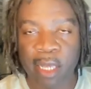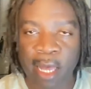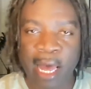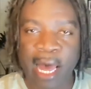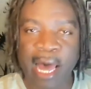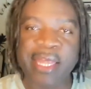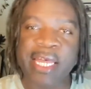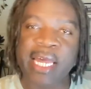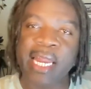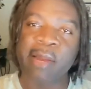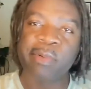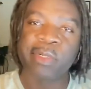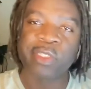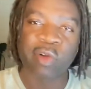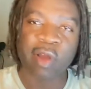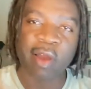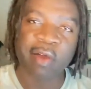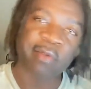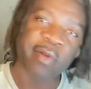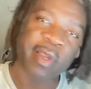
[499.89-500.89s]
I thought I would
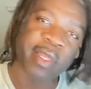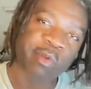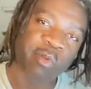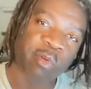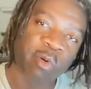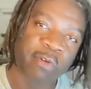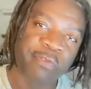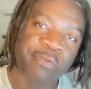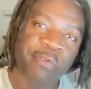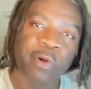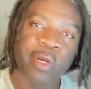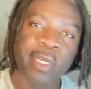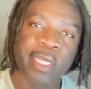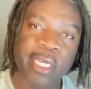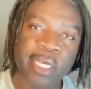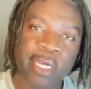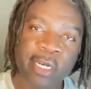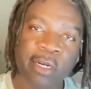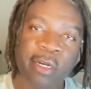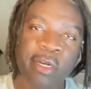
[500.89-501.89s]
travel around the world for a
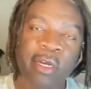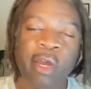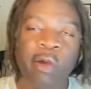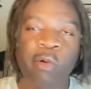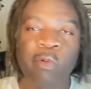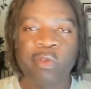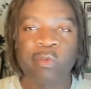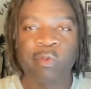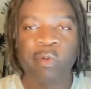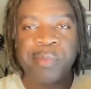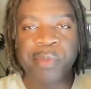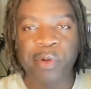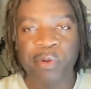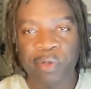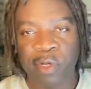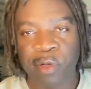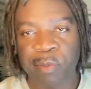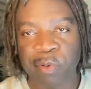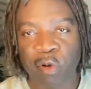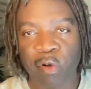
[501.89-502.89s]
year with a remote
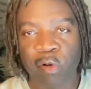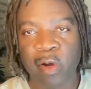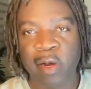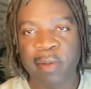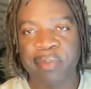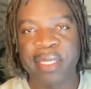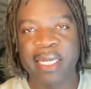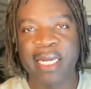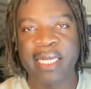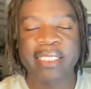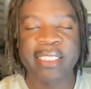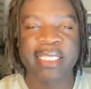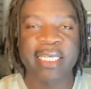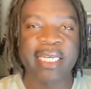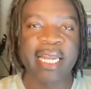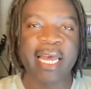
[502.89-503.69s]
year program that I did,